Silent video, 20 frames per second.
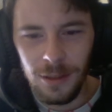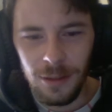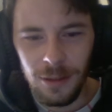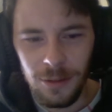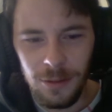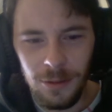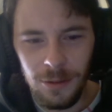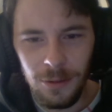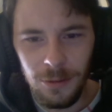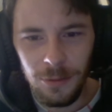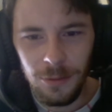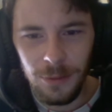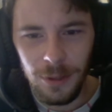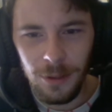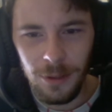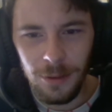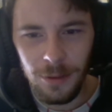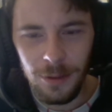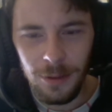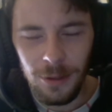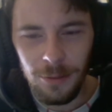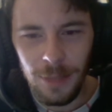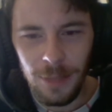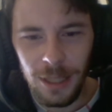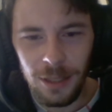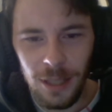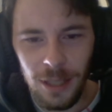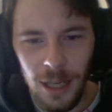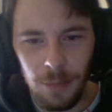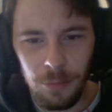Ooh, we're gonna go back
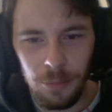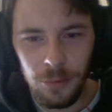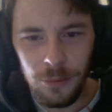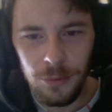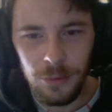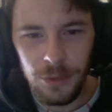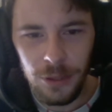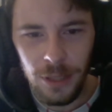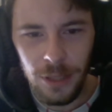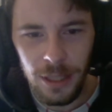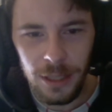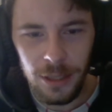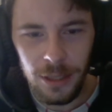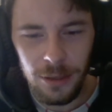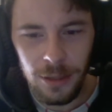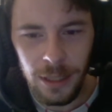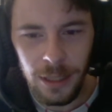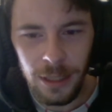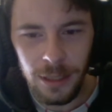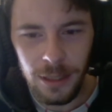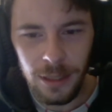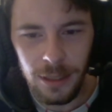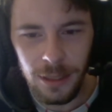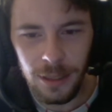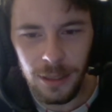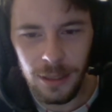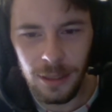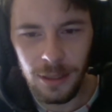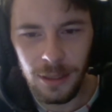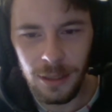to Apoo in the next strike.
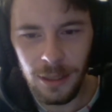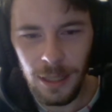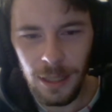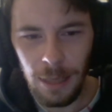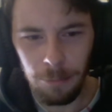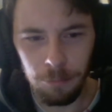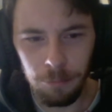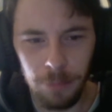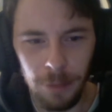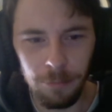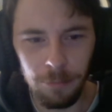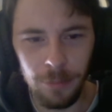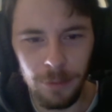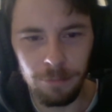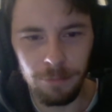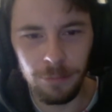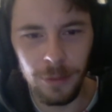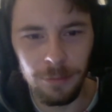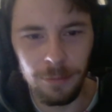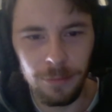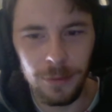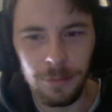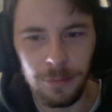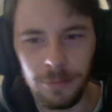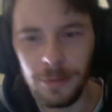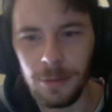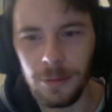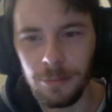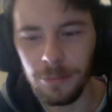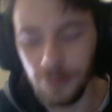Up, up, up, up, up,
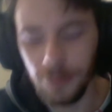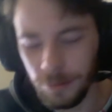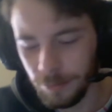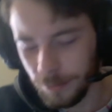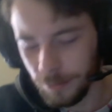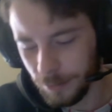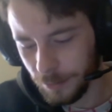up, up.